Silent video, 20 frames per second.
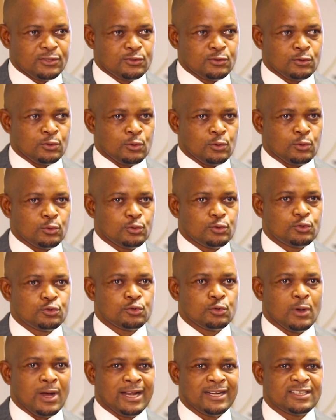
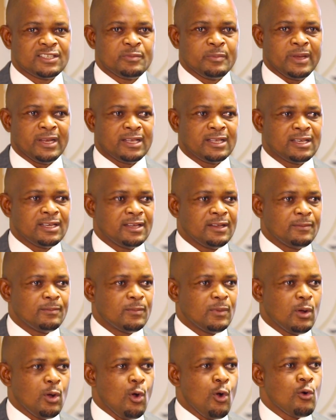to ultimately
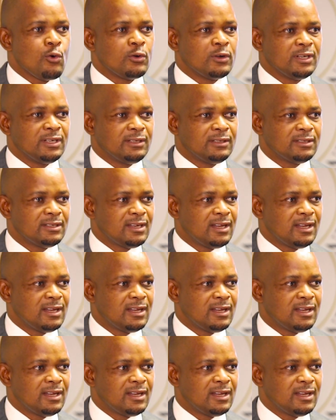own